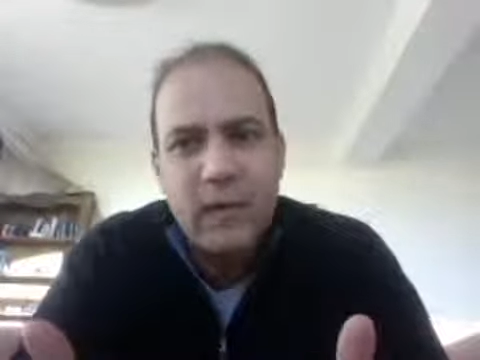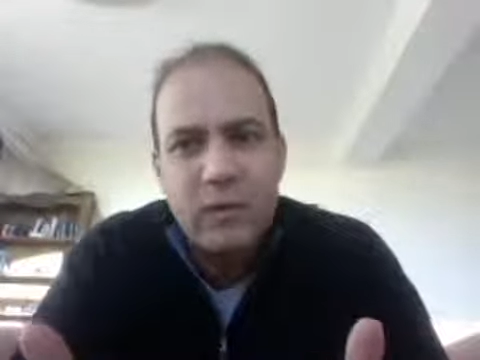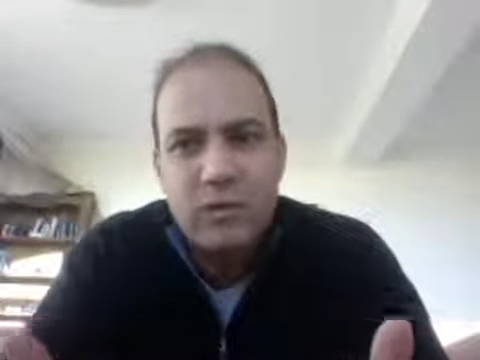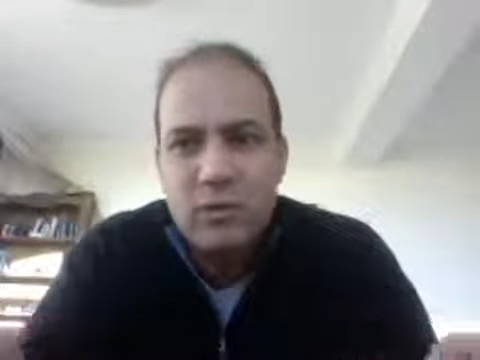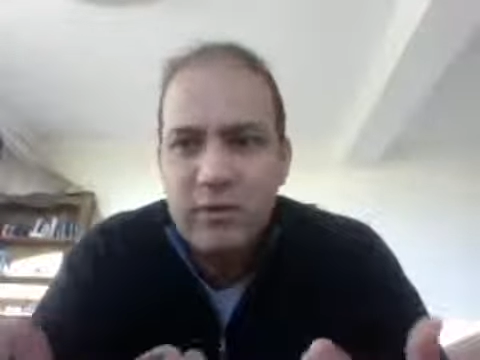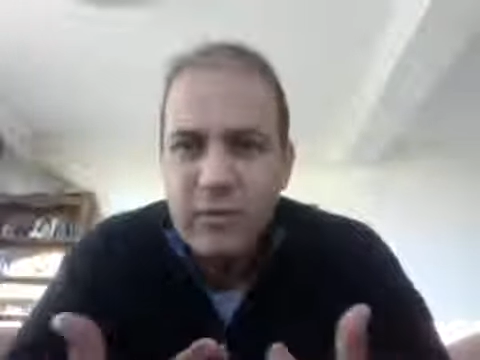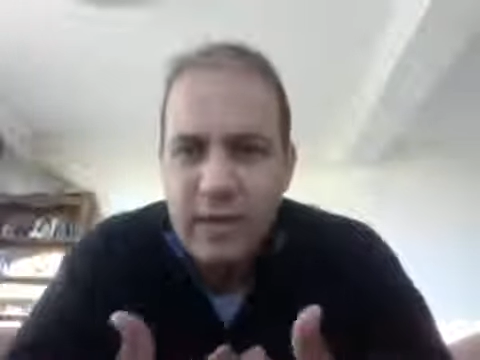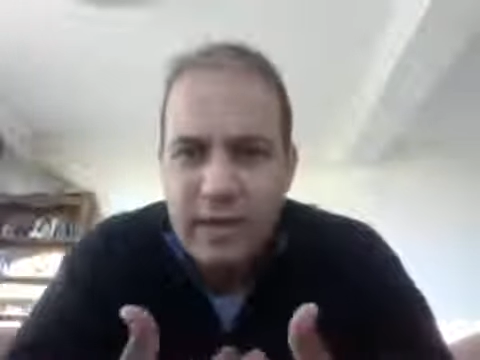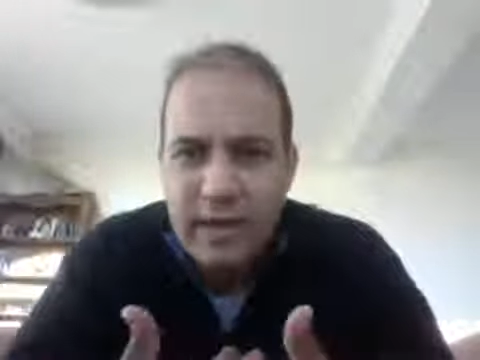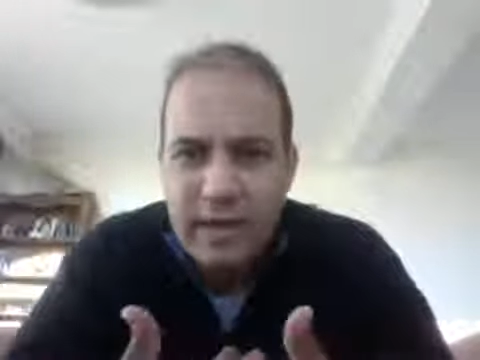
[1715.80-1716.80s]
So if you're
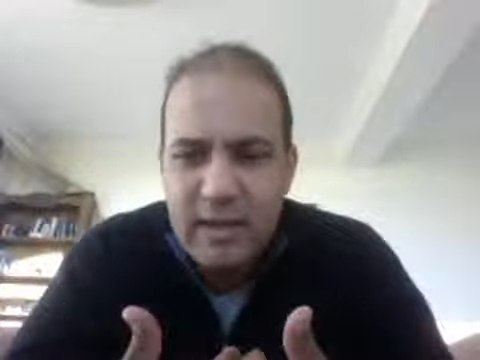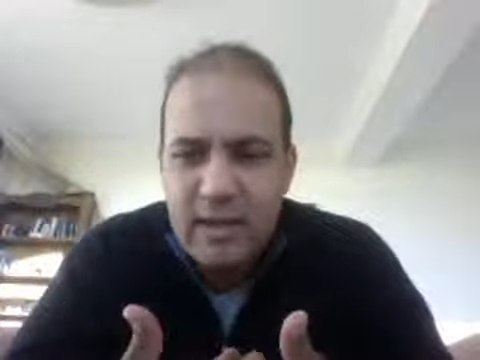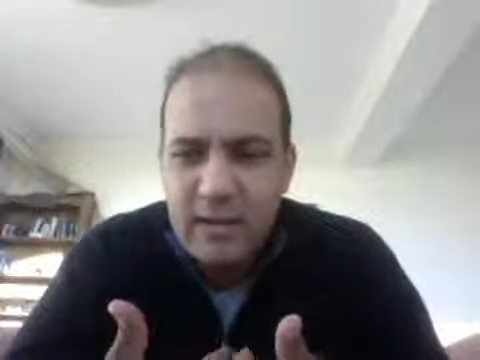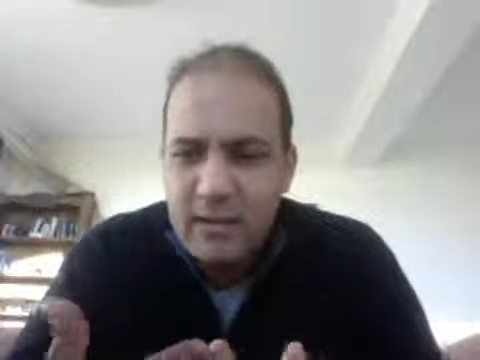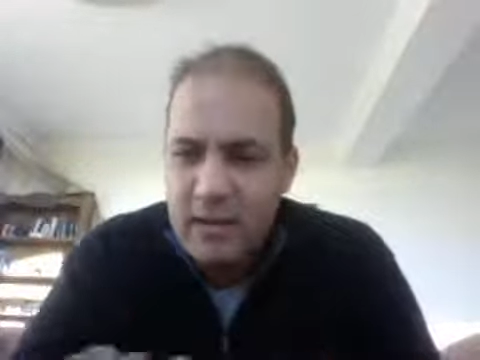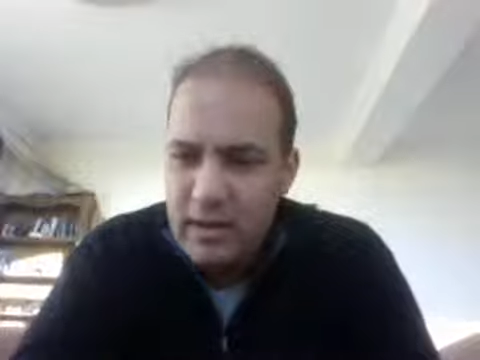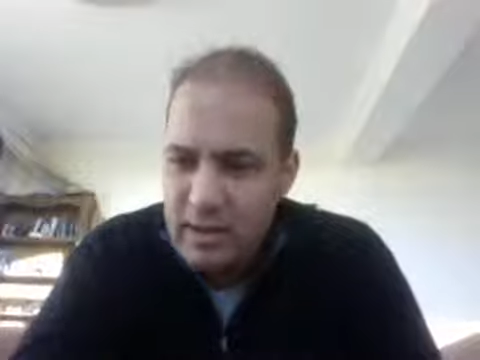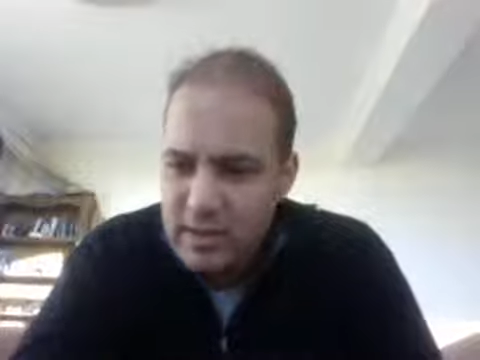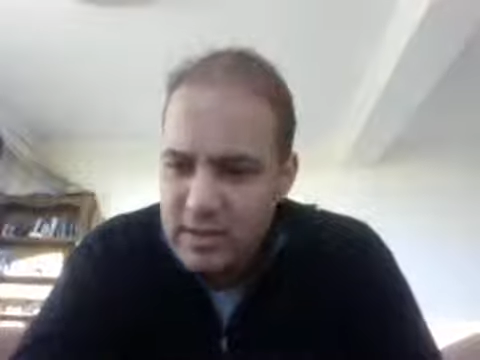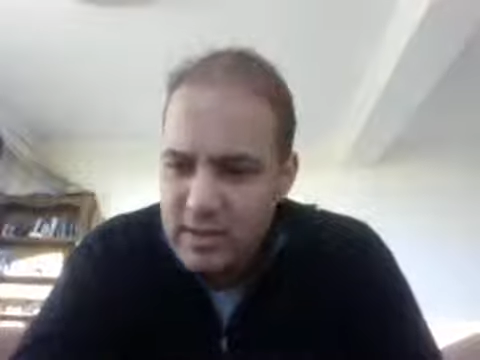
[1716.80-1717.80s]
a lady, and
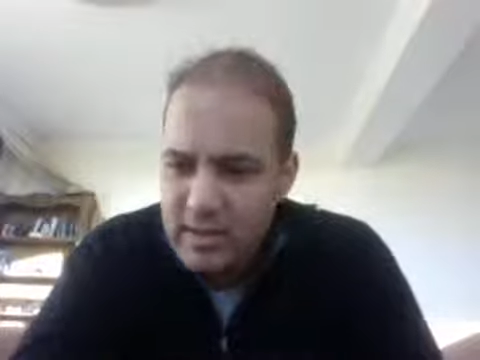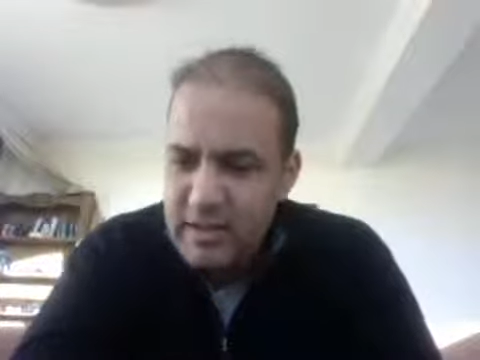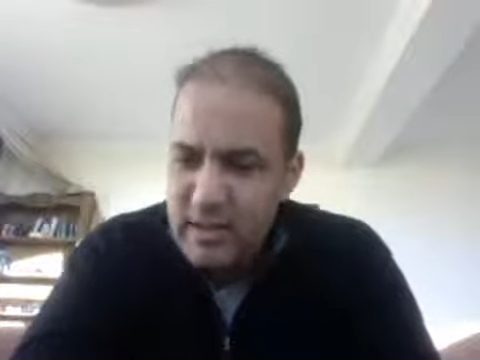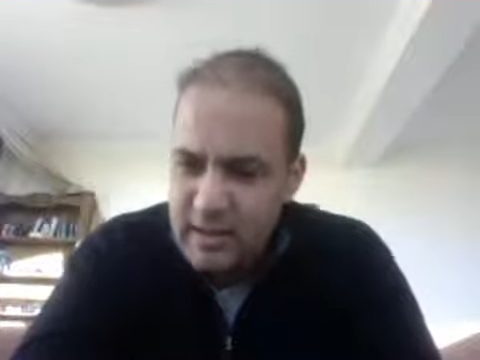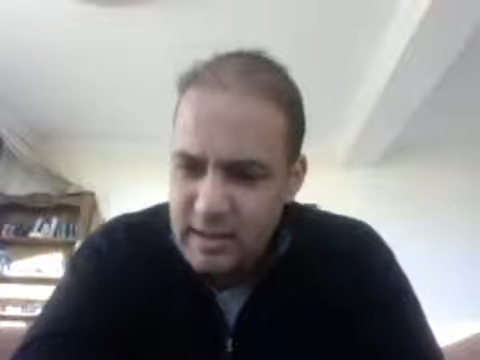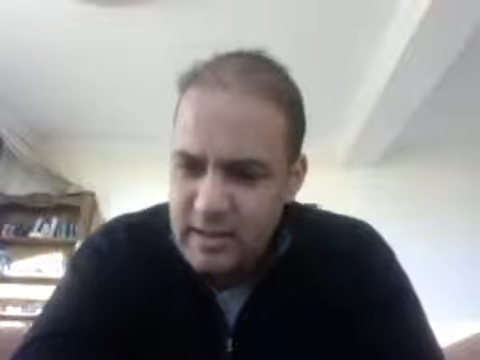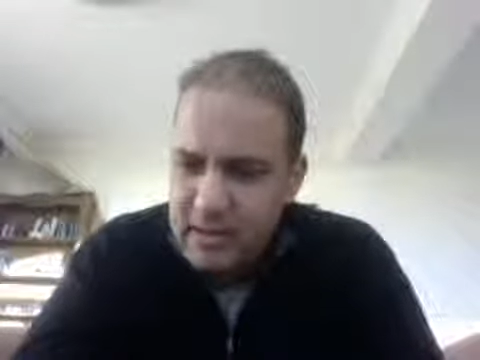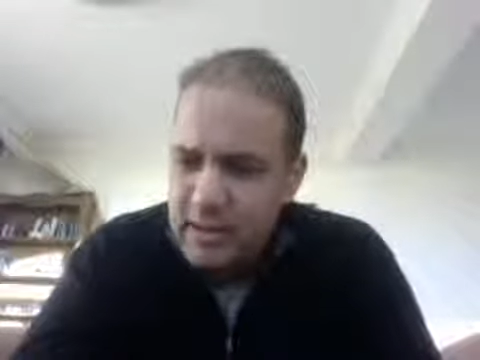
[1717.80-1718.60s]
there is a lady